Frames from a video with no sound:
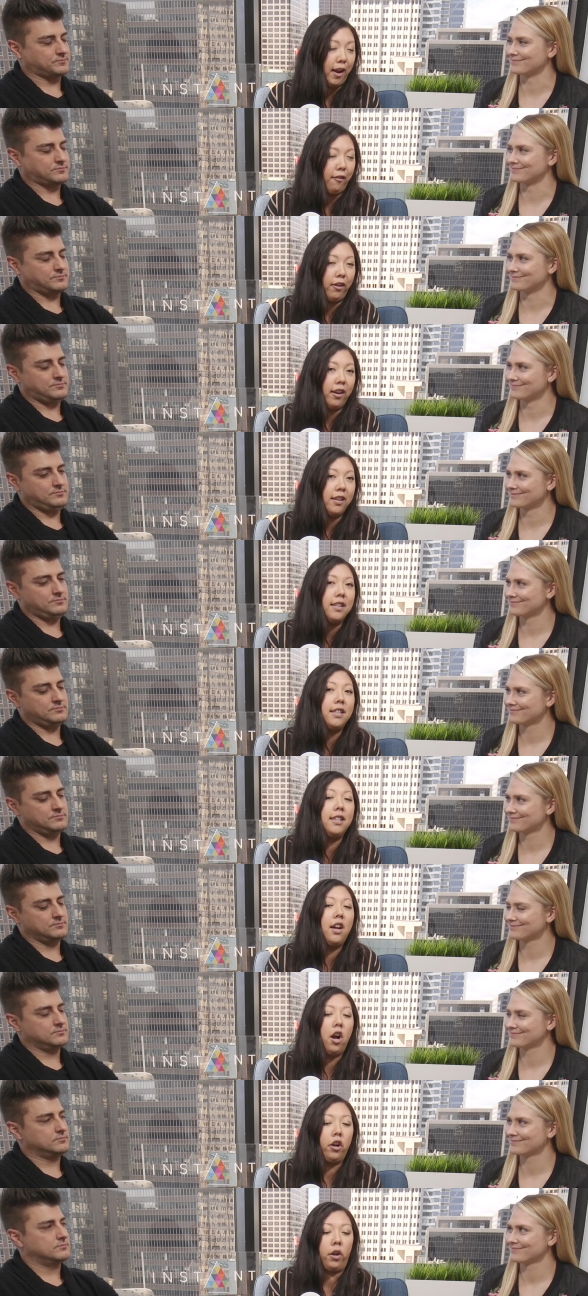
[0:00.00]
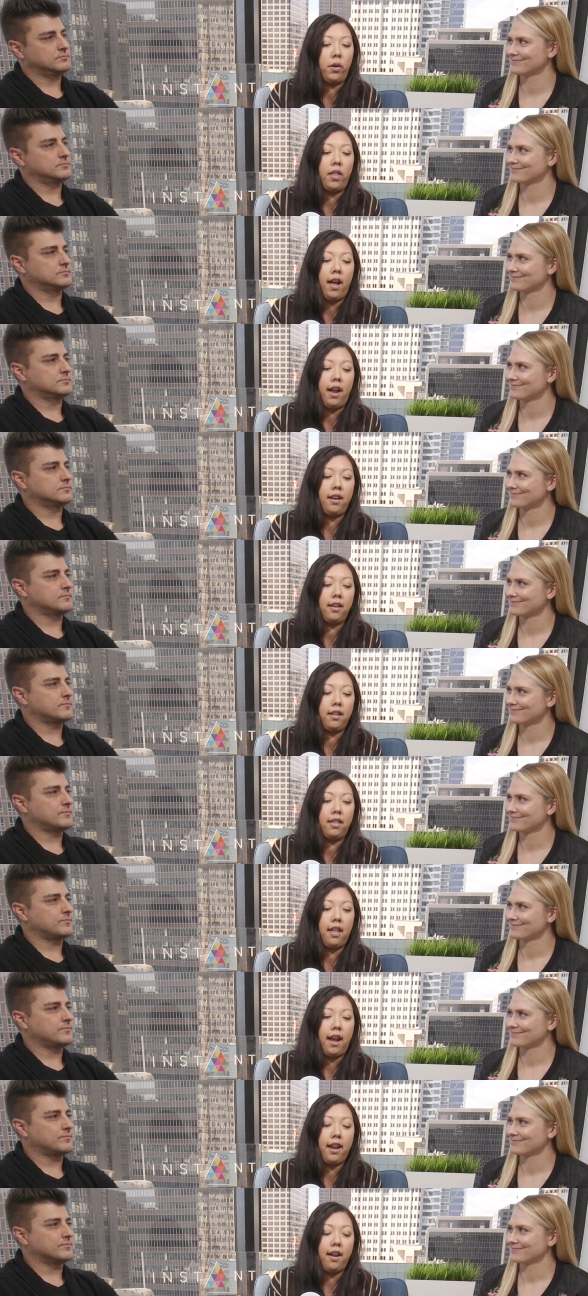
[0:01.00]
Speaker 1: whatever, I'll go to that
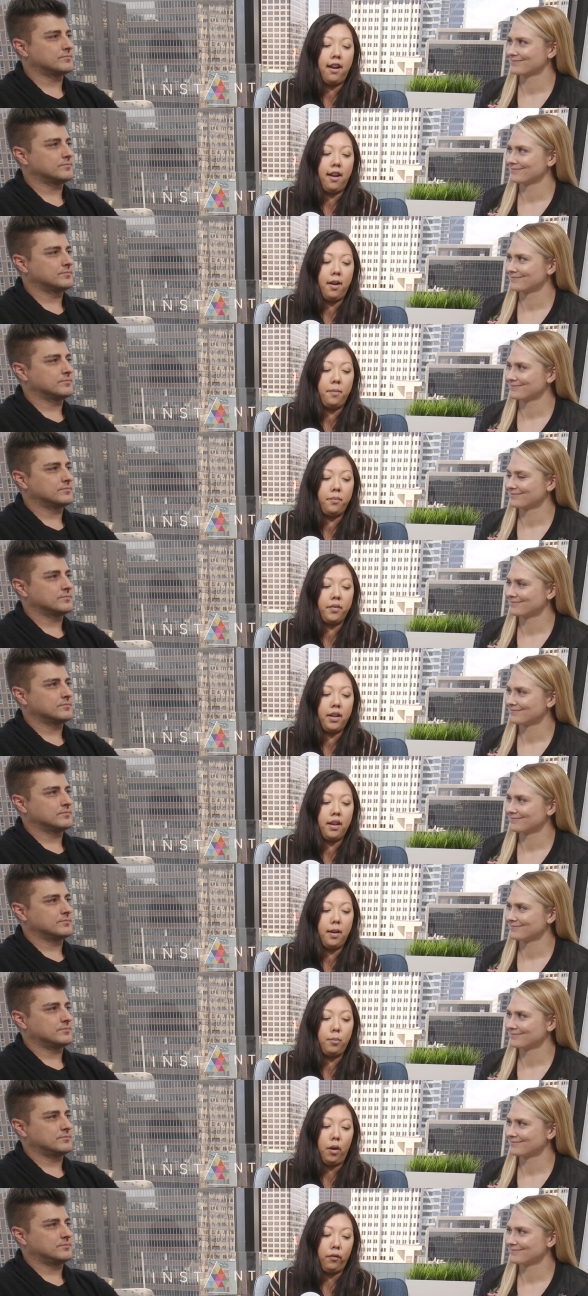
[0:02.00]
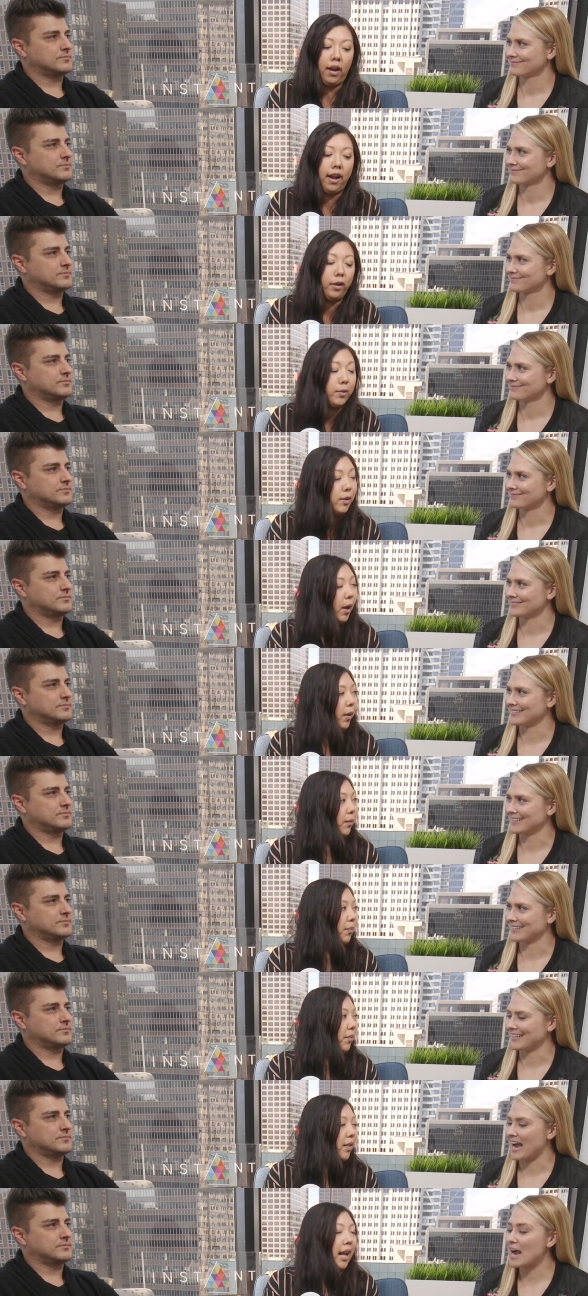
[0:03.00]
that um, profile. So.
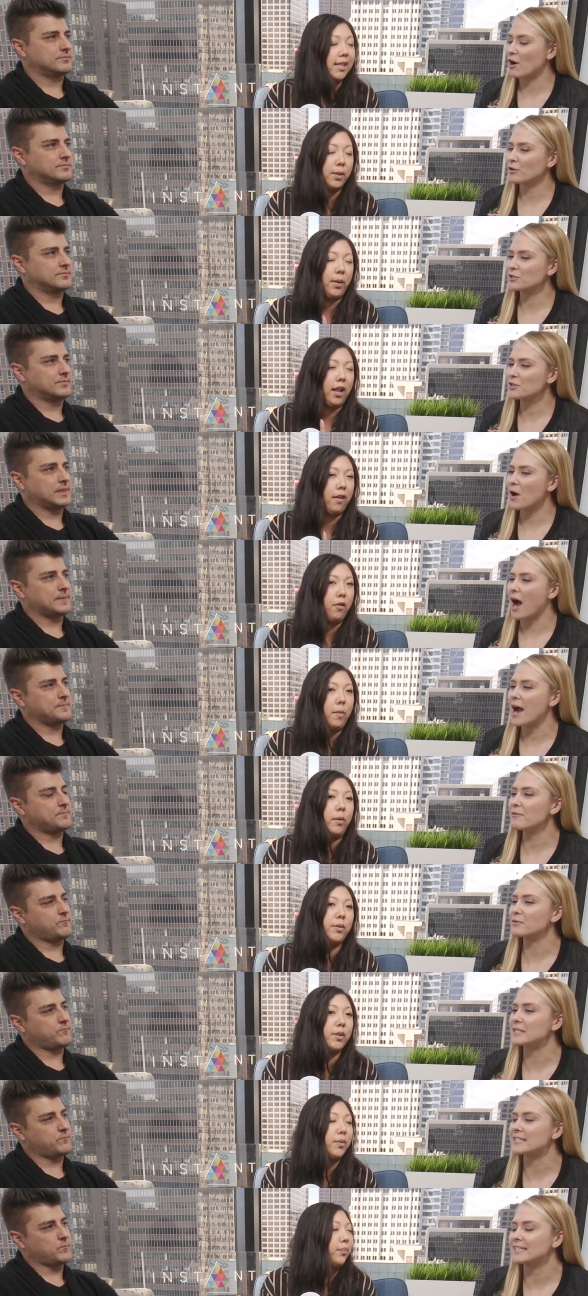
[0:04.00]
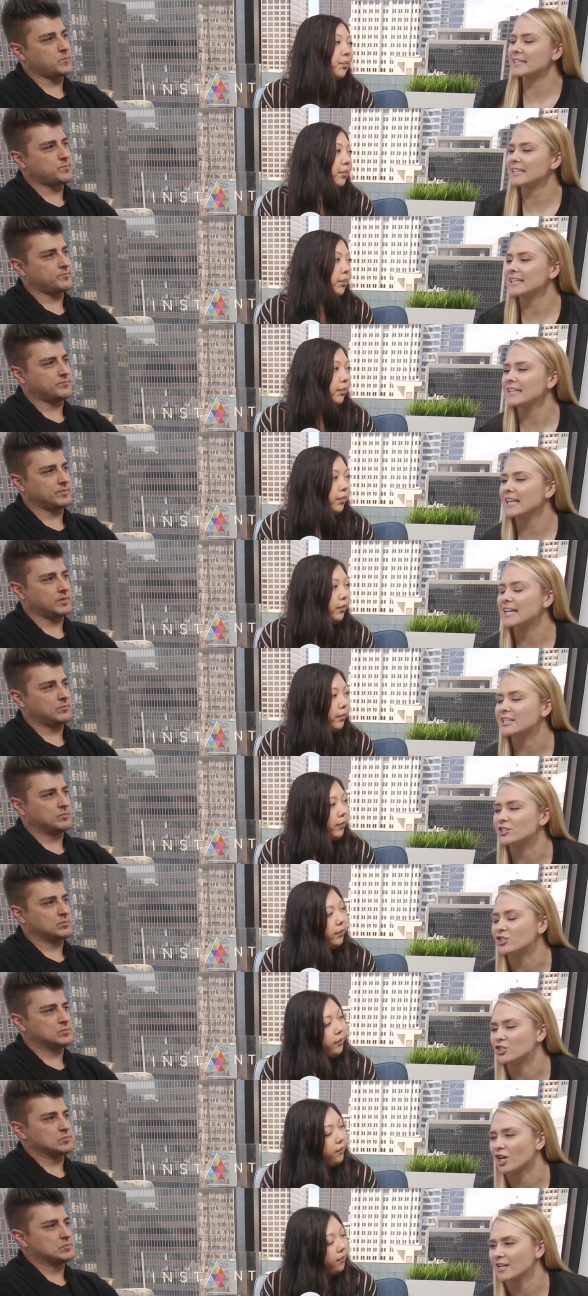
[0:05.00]
Yeah. That's I also I, I,
Speaker 2: recently
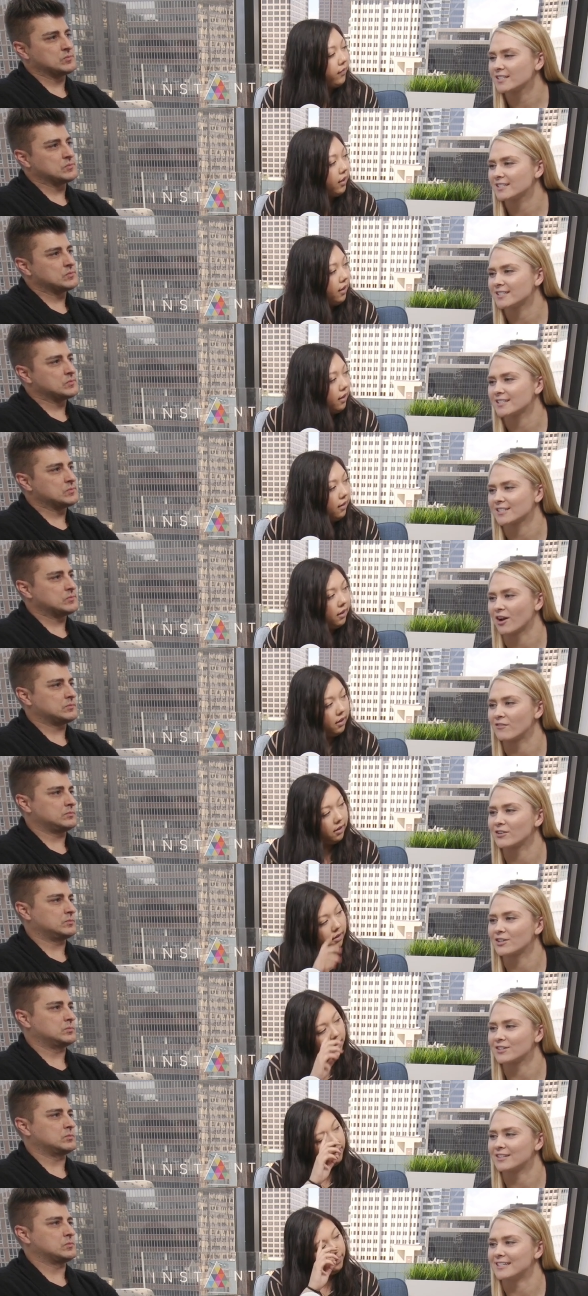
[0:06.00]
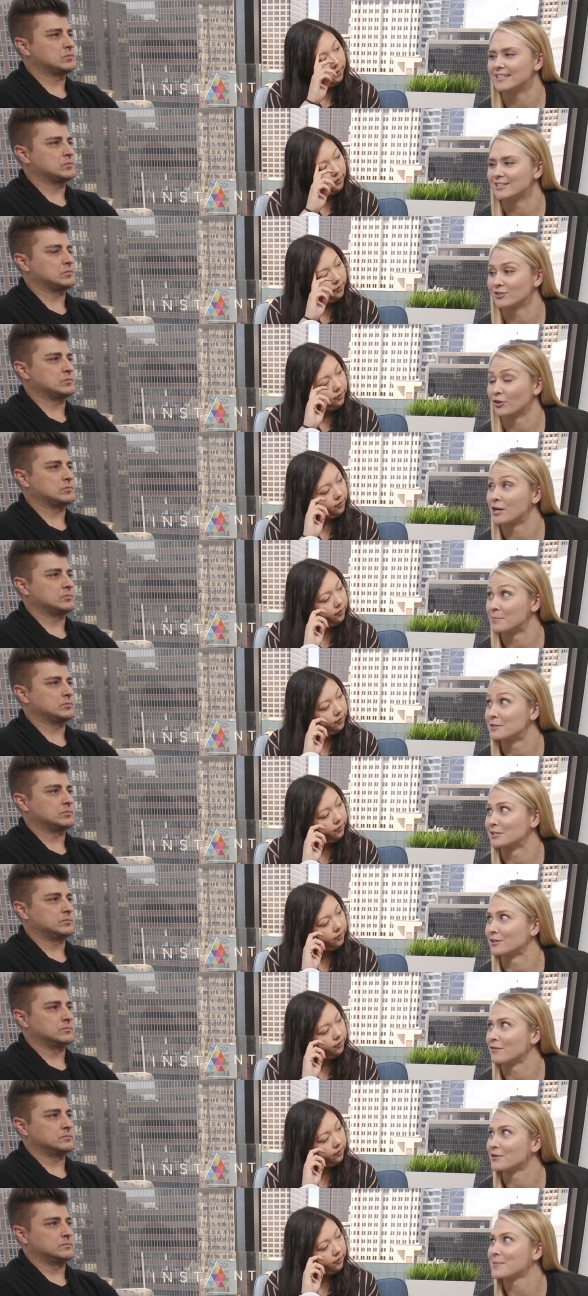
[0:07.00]
like just discovered the Instagram
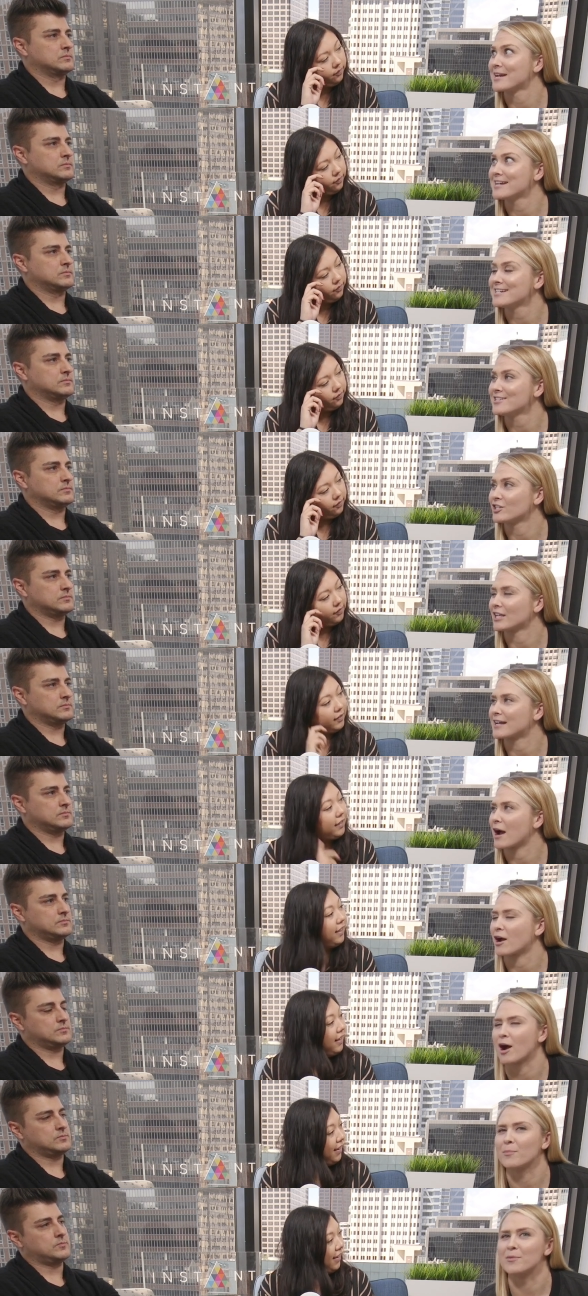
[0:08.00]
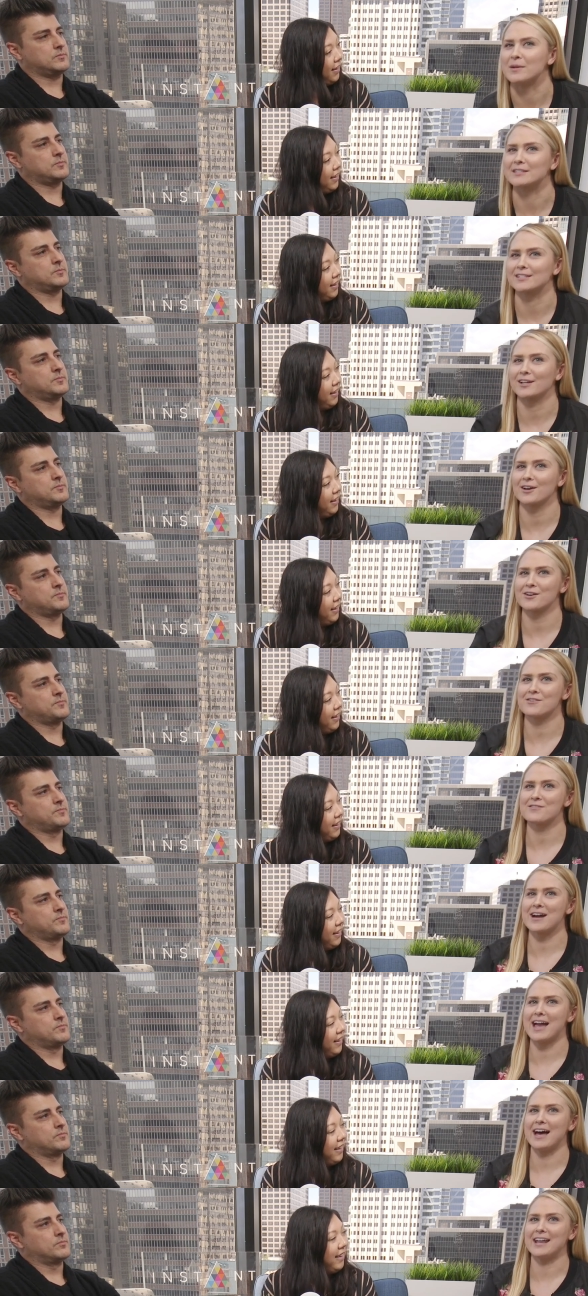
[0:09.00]
Discover page like a couple months
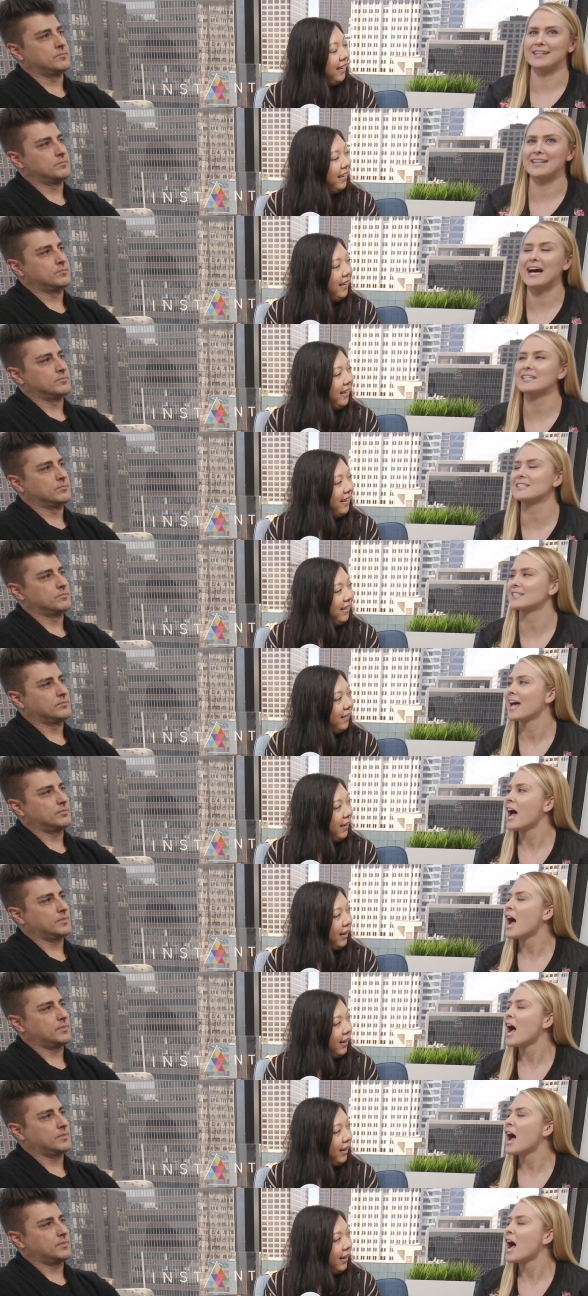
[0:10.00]
ago, and that's